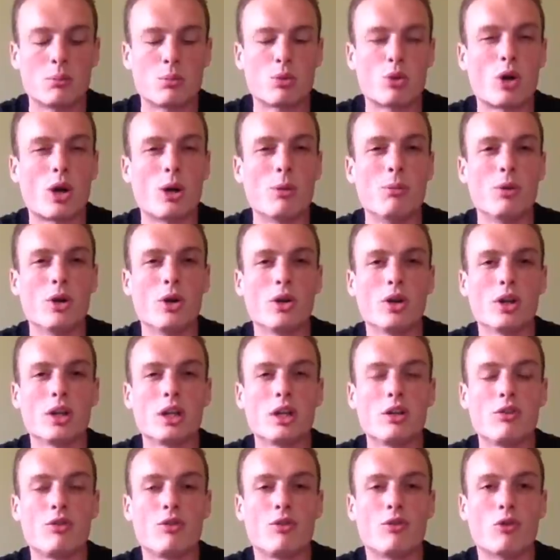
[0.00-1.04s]

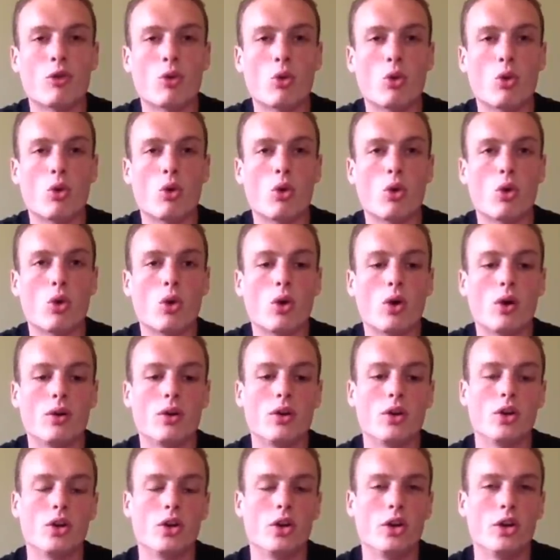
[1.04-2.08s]
primarily for